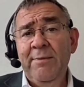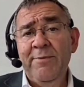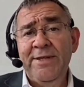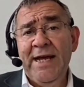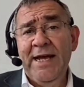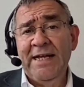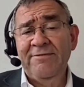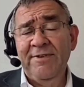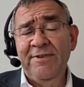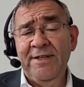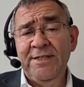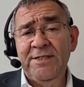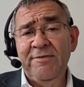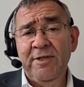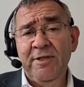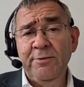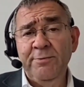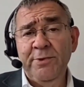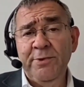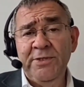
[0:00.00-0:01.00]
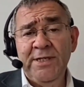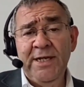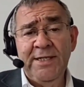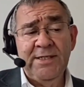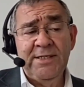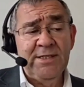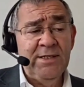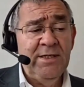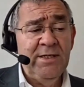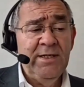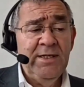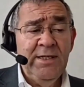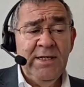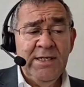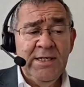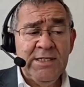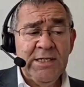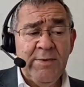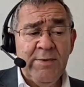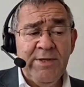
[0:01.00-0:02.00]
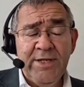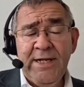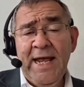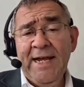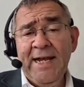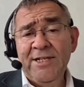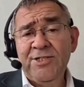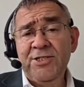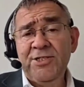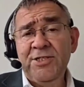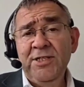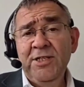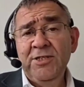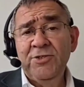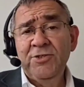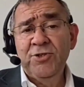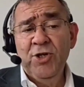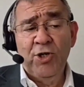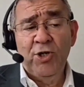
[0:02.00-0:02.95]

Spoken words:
and with the advent of open data. So in the next